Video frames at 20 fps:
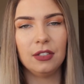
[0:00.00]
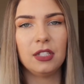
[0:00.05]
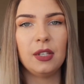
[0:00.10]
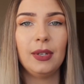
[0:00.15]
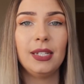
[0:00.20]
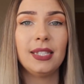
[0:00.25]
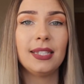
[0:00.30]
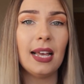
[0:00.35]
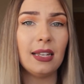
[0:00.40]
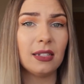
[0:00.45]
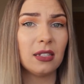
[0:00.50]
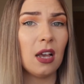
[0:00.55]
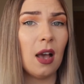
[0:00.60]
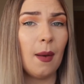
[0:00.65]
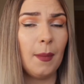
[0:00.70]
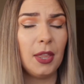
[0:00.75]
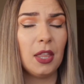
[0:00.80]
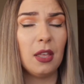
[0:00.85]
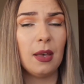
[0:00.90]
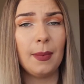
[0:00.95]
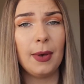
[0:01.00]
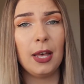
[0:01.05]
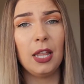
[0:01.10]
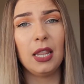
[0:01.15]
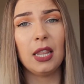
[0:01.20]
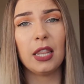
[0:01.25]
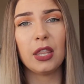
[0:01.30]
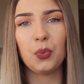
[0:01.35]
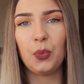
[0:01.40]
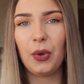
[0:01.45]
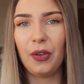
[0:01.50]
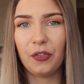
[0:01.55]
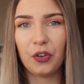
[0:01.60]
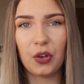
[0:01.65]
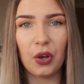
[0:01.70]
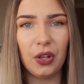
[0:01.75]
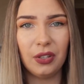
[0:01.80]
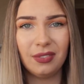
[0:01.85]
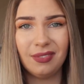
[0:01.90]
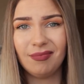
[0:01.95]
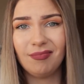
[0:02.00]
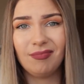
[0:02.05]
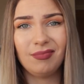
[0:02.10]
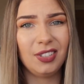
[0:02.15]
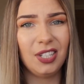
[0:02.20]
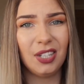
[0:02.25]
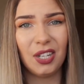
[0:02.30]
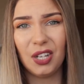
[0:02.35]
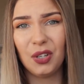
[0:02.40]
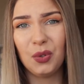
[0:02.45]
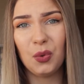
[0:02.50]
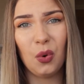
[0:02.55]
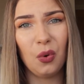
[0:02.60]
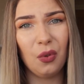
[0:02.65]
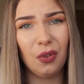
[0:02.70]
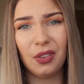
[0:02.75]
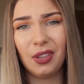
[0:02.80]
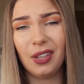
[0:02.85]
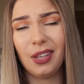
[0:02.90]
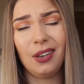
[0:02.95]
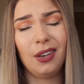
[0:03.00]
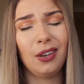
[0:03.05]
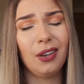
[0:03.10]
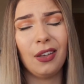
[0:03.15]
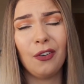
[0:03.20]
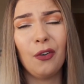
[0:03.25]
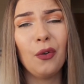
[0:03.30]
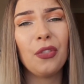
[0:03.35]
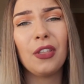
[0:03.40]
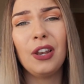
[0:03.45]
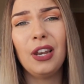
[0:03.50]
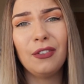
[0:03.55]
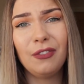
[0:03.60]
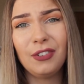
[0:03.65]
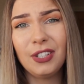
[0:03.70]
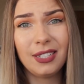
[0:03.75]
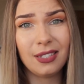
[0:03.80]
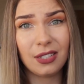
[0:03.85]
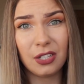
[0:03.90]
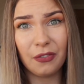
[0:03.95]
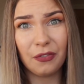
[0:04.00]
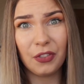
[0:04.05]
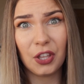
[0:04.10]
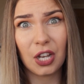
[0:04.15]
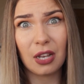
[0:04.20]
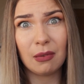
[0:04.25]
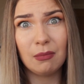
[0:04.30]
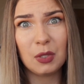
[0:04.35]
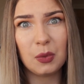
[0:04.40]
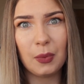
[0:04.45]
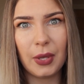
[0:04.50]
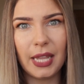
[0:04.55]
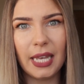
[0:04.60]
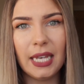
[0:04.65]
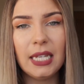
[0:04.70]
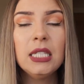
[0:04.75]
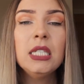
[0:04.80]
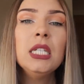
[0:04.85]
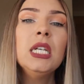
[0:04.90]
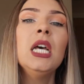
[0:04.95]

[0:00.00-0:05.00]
So it's that time of the month, we've got, you know, all the lovely stuff that comes with it.